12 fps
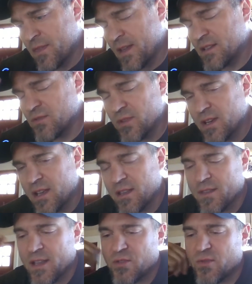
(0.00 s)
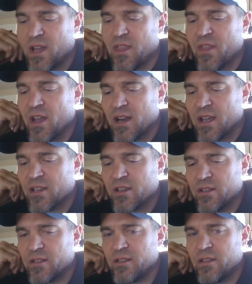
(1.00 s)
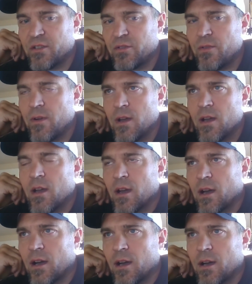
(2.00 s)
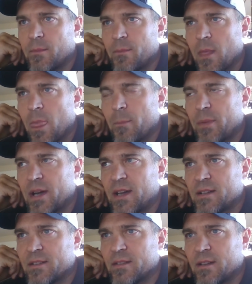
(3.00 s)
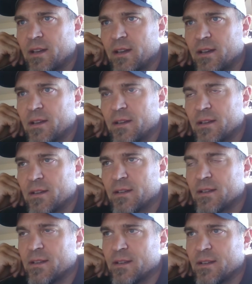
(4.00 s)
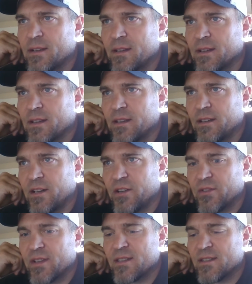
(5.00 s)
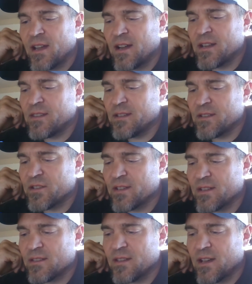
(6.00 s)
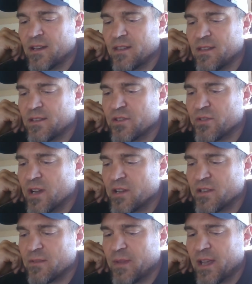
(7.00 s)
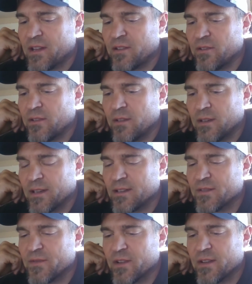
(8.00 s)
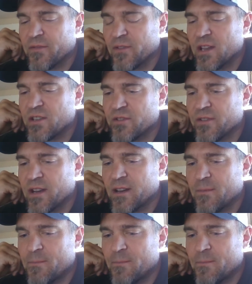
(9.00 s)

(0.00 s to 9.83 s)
That's what I thought I could do, but it's not in the instruction manual, and it's very frustrating.